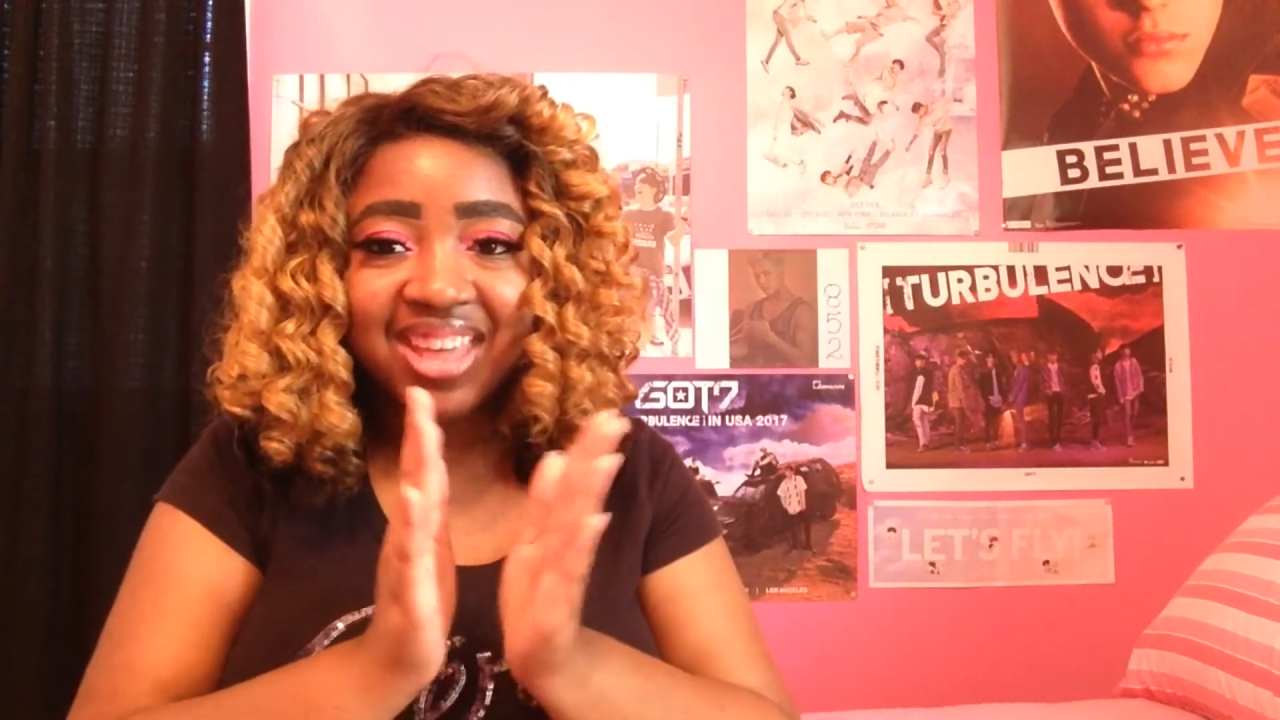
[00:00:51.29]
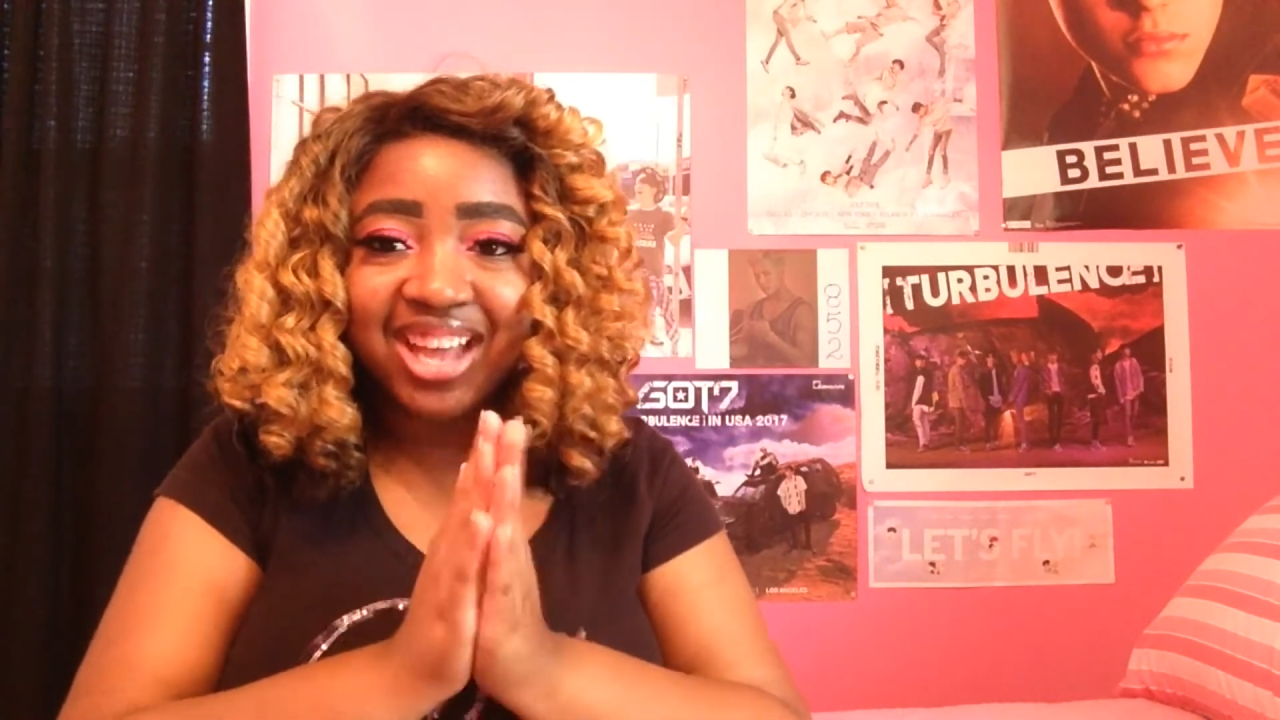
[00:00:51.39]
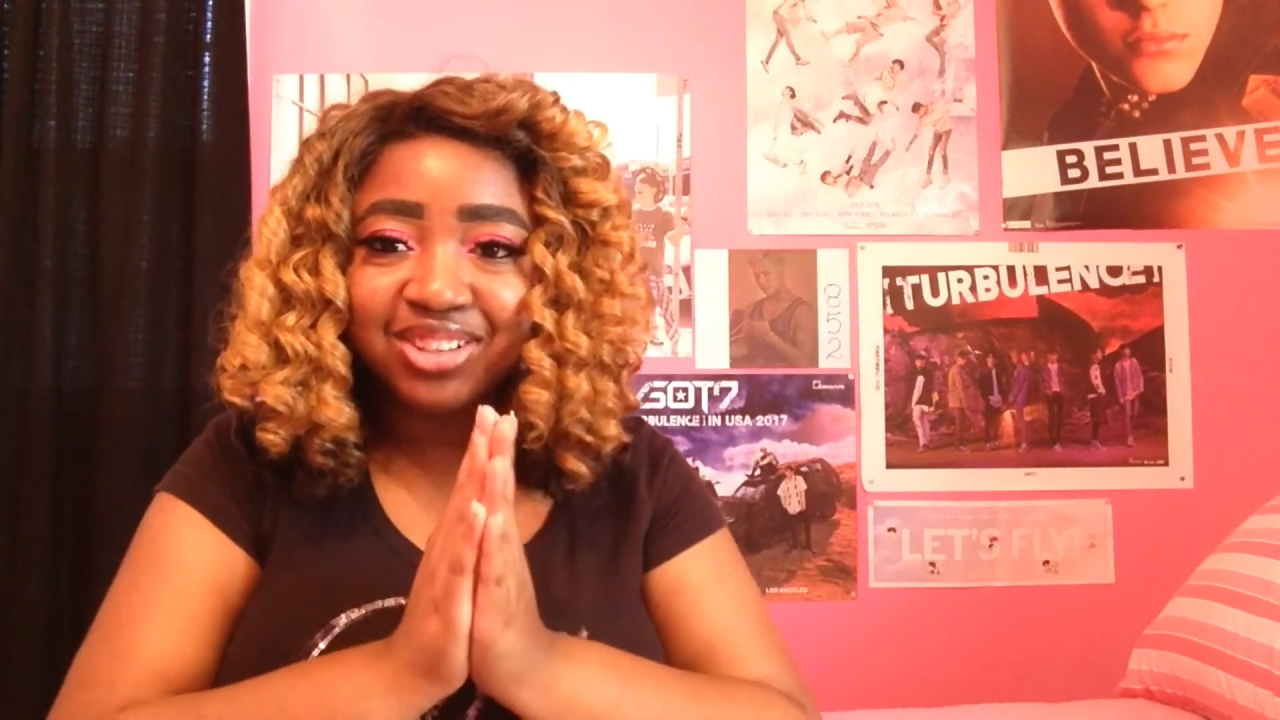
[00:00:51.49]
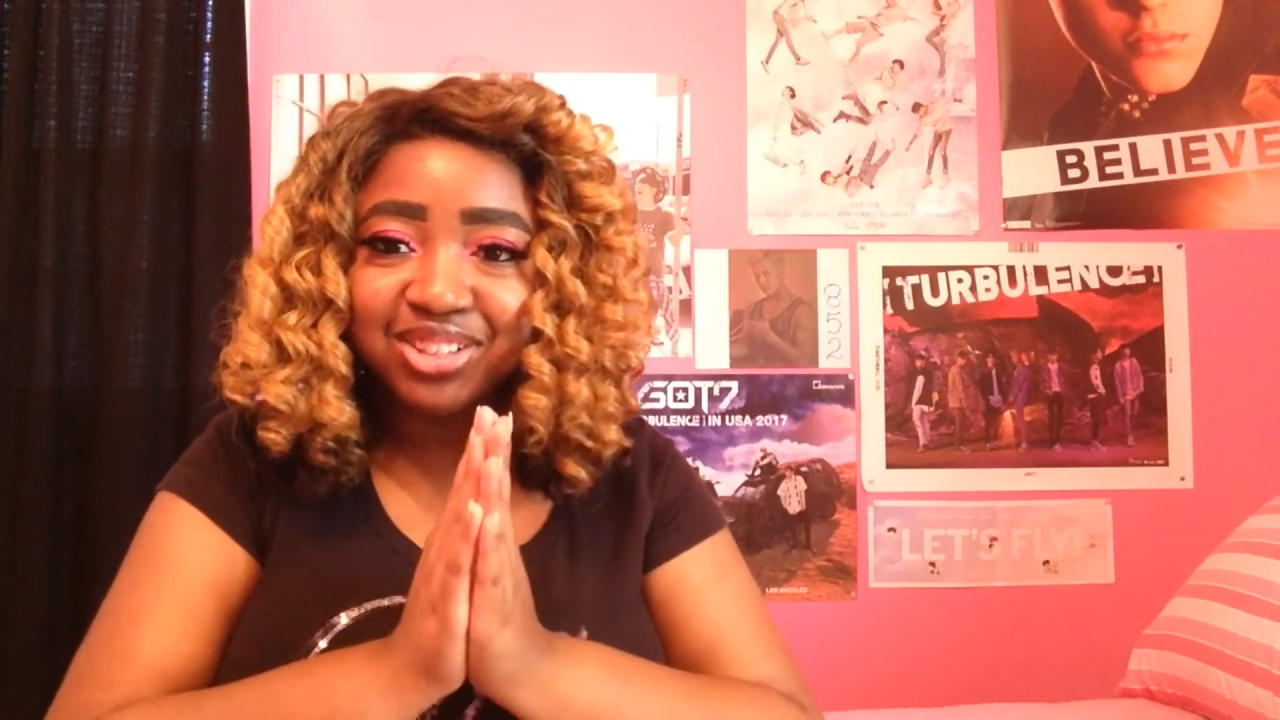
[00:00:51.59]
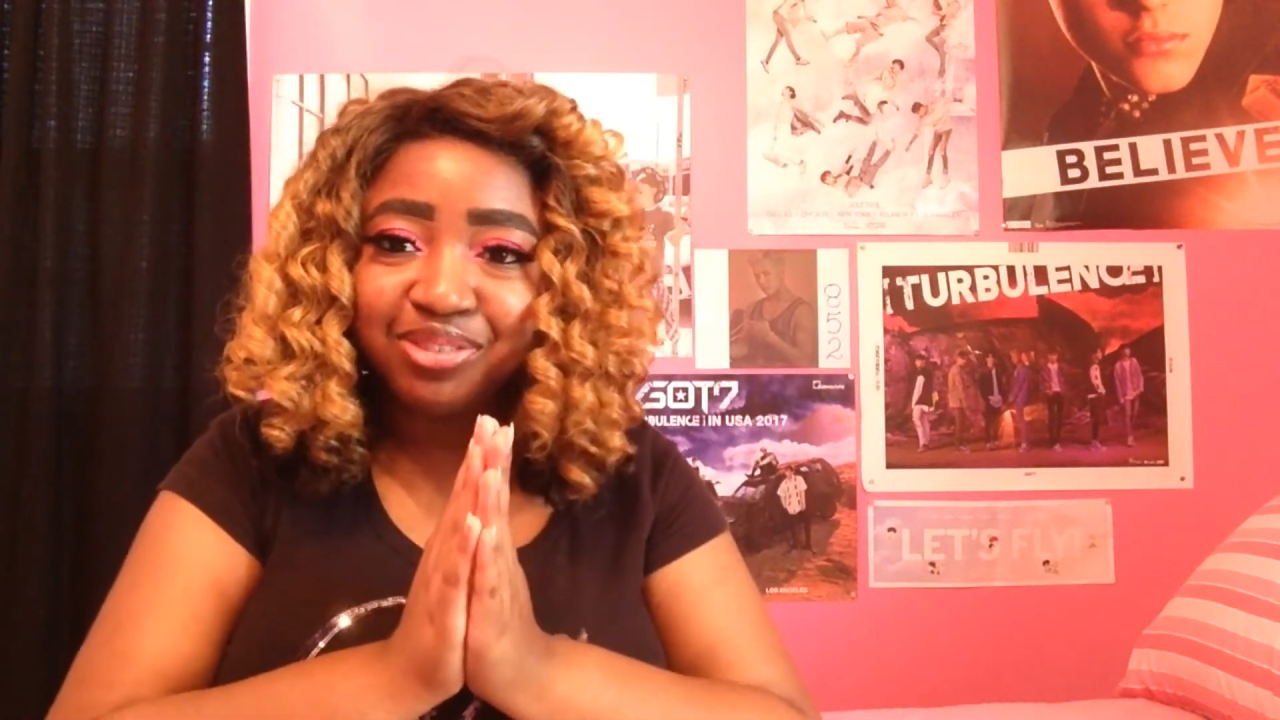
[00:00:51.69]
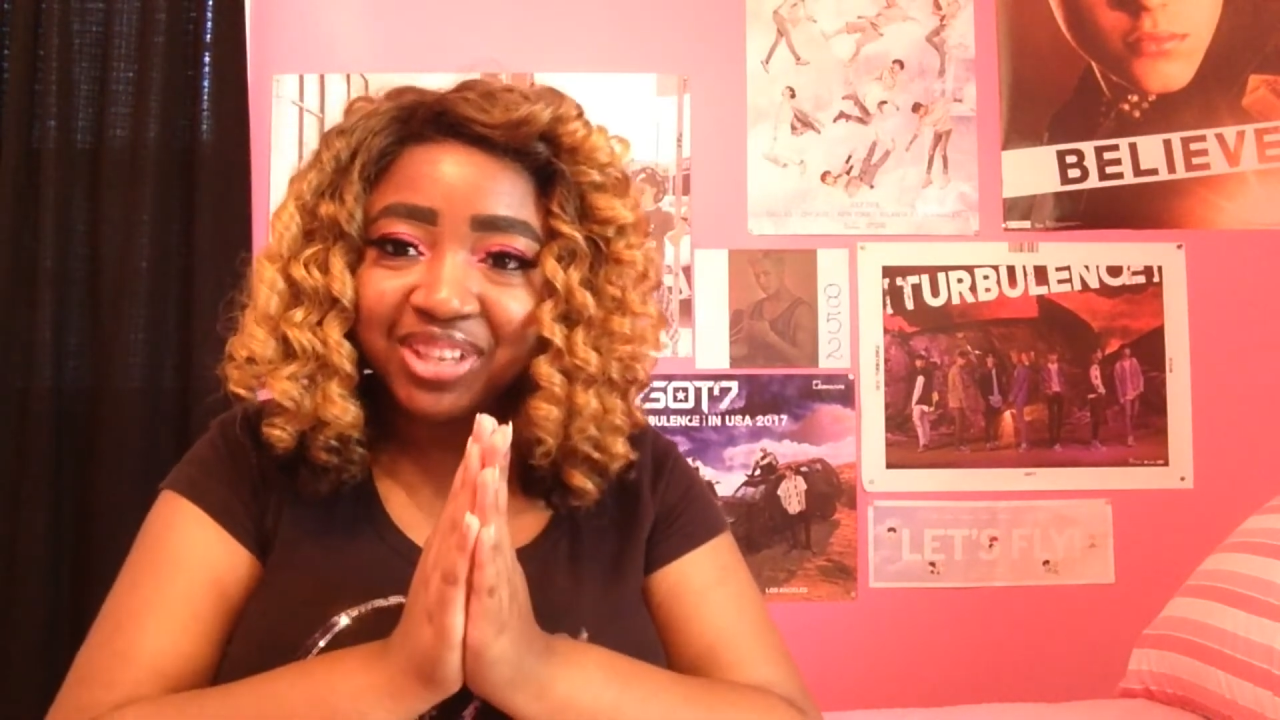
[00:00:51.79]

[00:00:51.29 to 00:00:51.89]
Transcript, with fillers: the House of